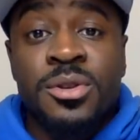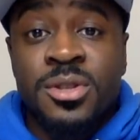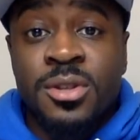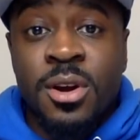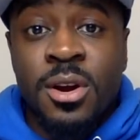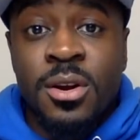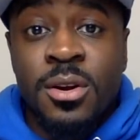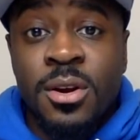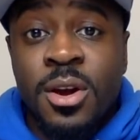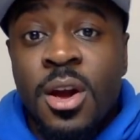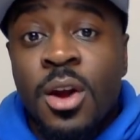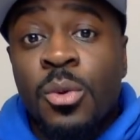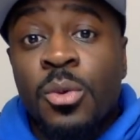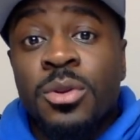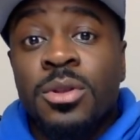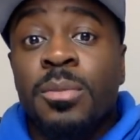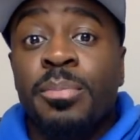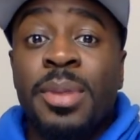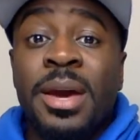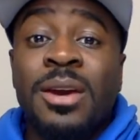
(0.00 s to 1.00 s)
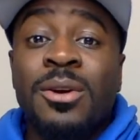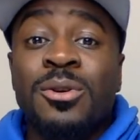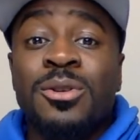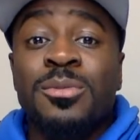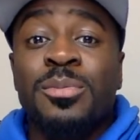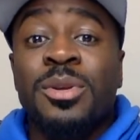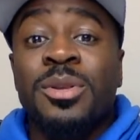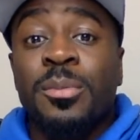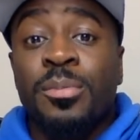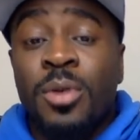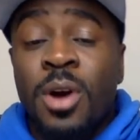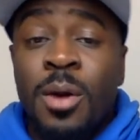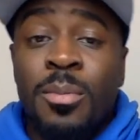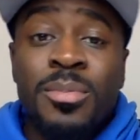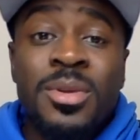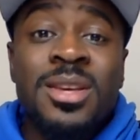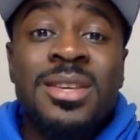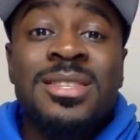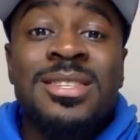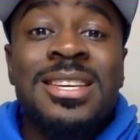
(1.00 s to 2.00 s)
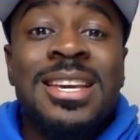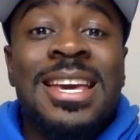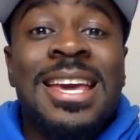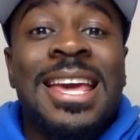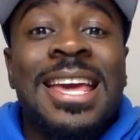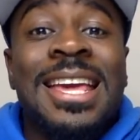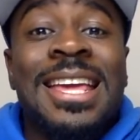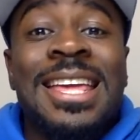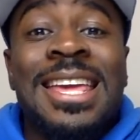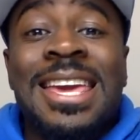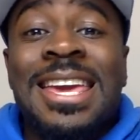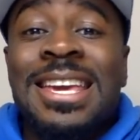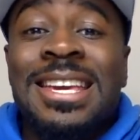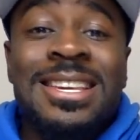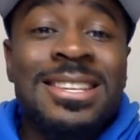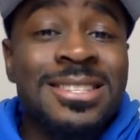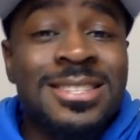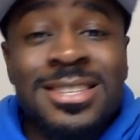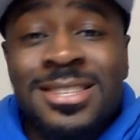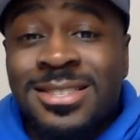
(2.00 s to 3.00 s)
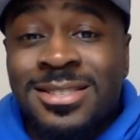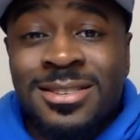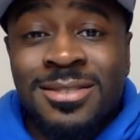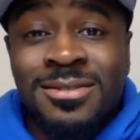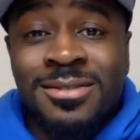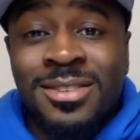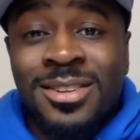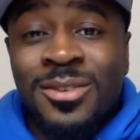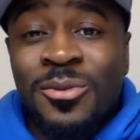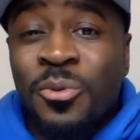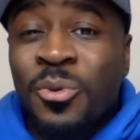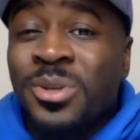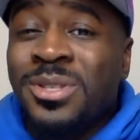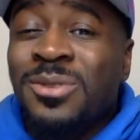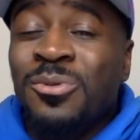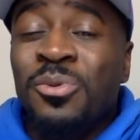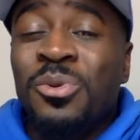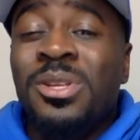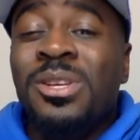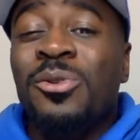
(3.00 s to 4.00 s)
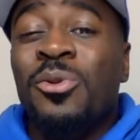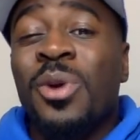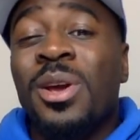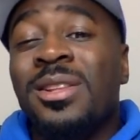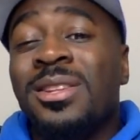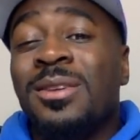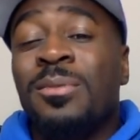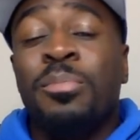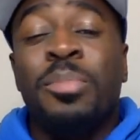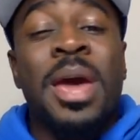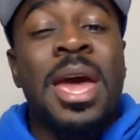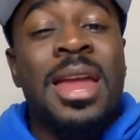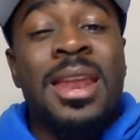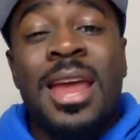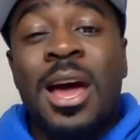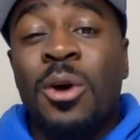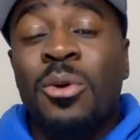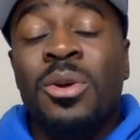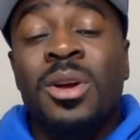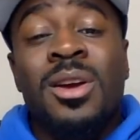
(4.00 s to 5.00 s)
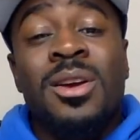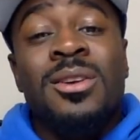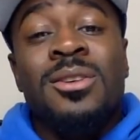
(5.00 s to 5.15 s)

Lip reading: starter with the Bengals. But the problem is, inconsistent. Wasn't really great, didn't pan out.